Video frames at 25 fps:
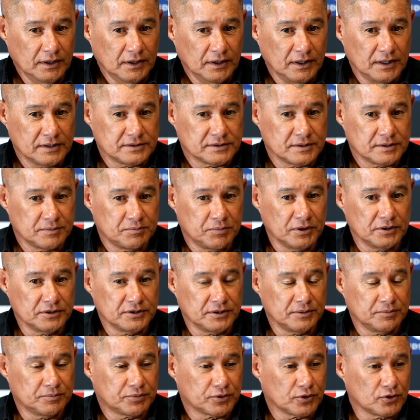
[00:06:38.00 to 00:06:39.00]
there's a
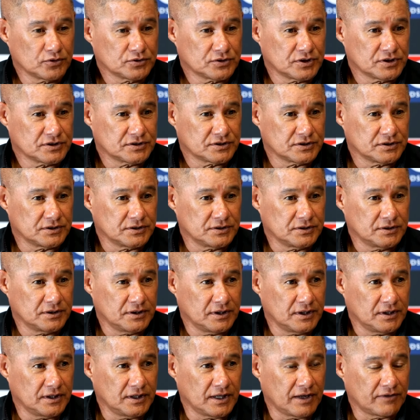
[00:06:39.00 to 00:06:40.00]
building process in
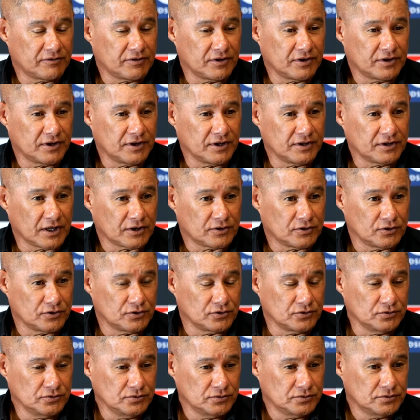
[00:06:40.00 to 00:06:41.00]
everything that you
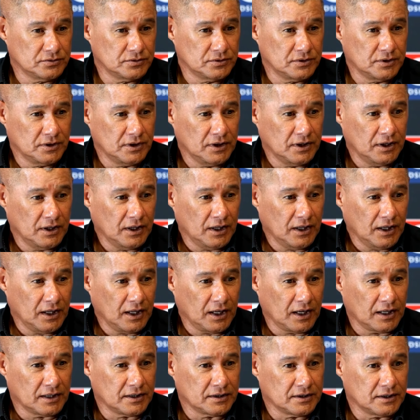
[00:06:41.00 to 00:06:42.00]
do.
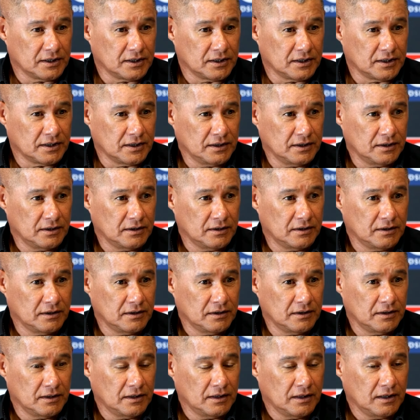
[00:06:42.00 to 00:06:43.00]
And
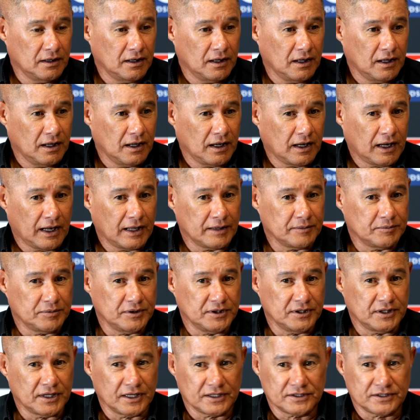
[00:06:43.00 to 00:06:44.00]
I've
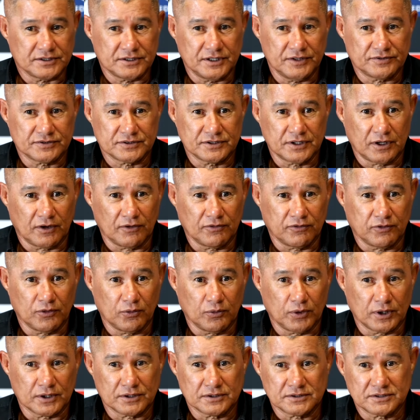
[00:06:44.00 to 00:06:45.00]
been at Chiefs now
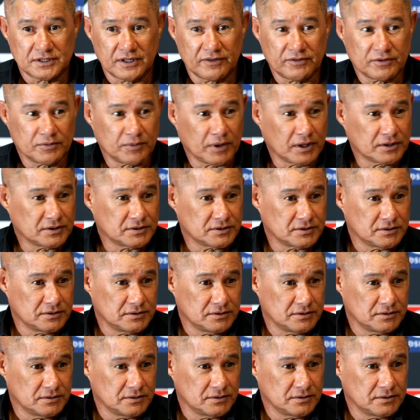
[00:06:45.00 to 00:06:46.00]
for, 7 months?
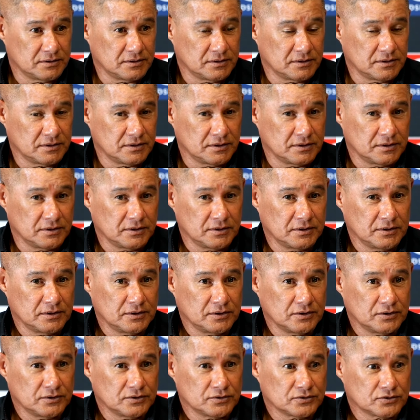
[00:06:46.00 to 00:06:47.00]

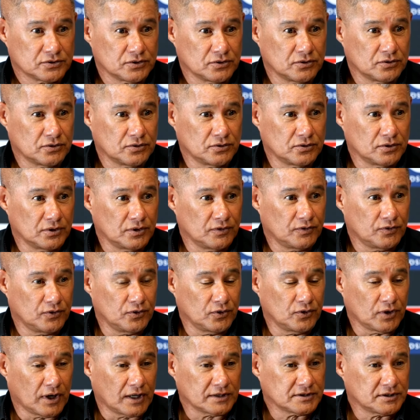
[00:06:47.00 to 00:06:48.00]
So if
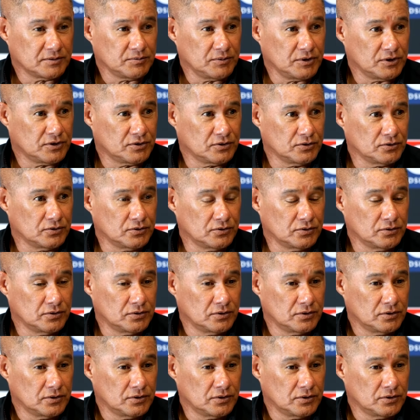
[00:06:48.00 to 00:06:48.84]
you're asking me to